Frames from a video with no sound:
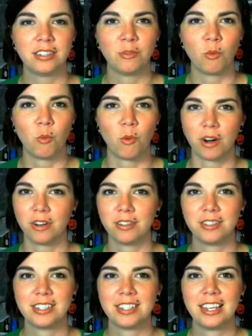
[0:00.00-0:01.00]

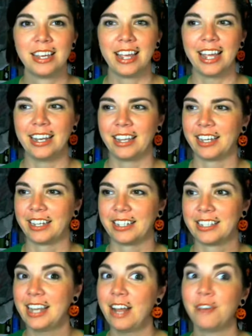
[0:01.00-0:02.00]
words and like it
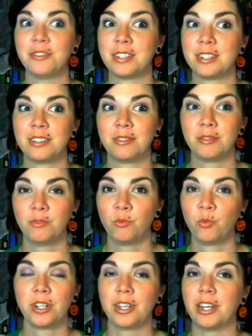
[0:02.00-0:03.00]
sounds
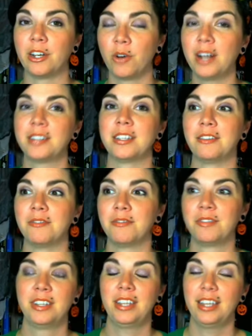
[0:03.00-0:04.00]
really aggressive
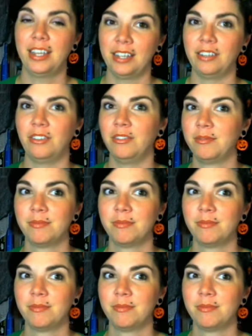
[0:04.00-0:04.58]
in